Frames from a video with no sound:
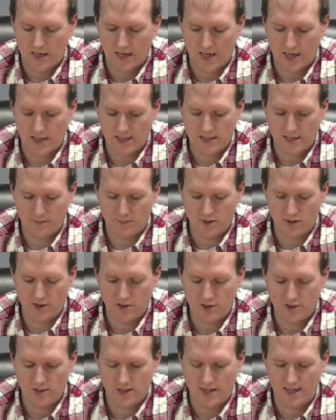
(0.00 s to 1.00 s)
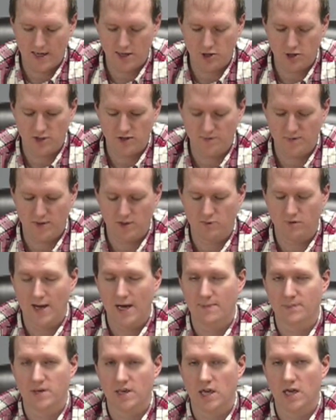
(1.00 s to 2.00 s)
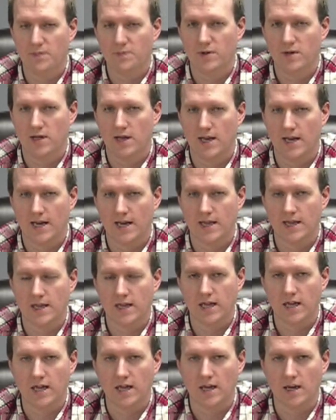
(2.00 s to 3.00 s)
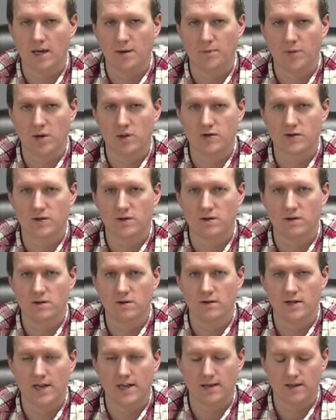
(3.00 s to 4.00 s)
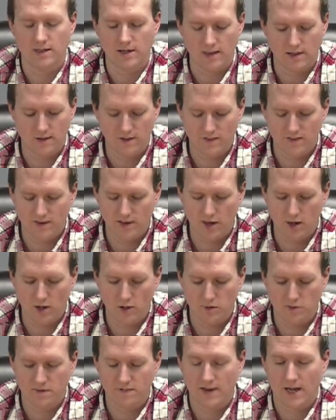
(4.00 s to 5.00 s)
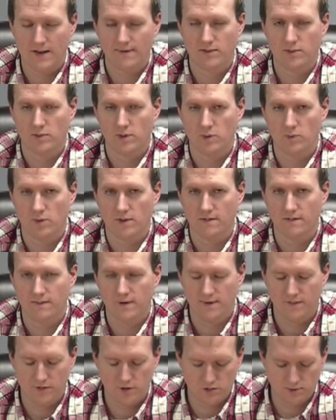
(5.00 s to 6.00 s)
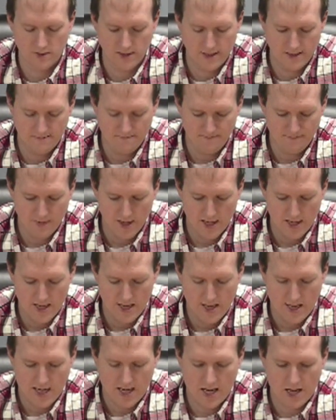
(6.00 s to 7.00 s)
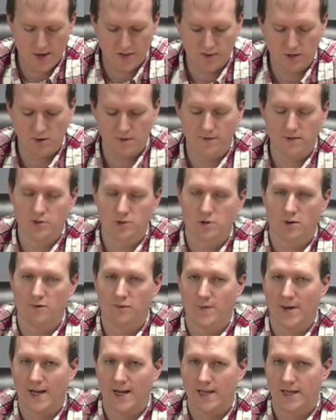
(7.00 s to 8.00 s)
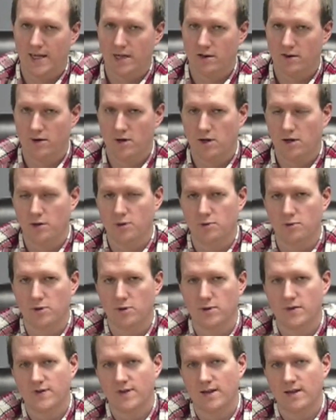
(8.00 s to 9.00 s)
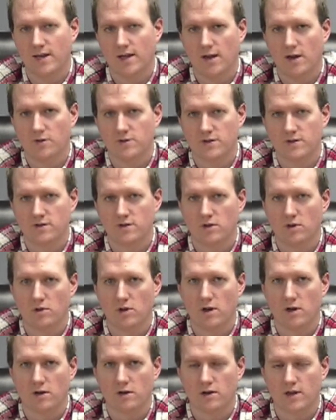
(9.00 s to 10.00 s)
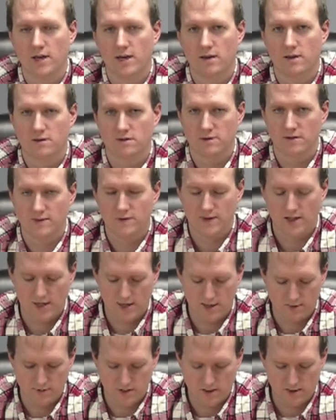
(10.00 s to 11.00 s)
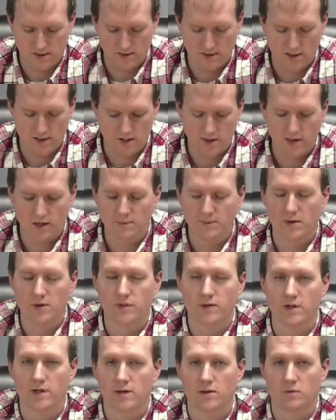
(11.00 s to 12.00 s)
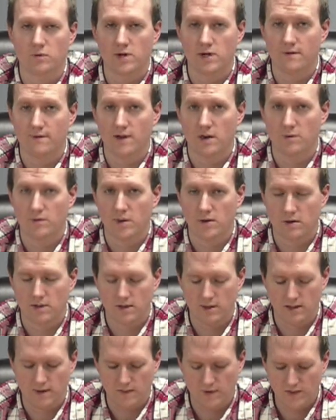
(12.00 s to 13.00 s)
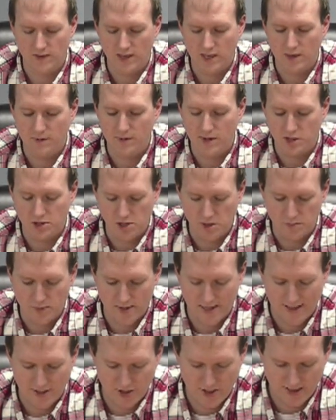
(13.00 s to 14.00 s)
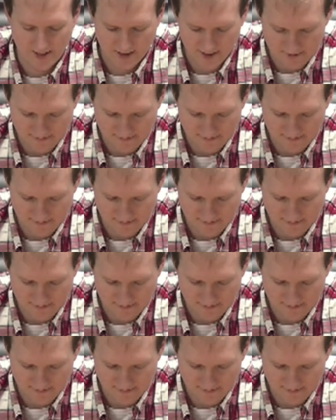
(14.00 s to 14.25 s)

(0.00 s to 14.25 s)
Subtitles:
demolition had just been wrapped up on the parcel that the city owns, 521 5th Street. So if you drove by there at all, you'll notice that that house is no longer there, and there's a sign out there talking about the redevelopment and CDBG project.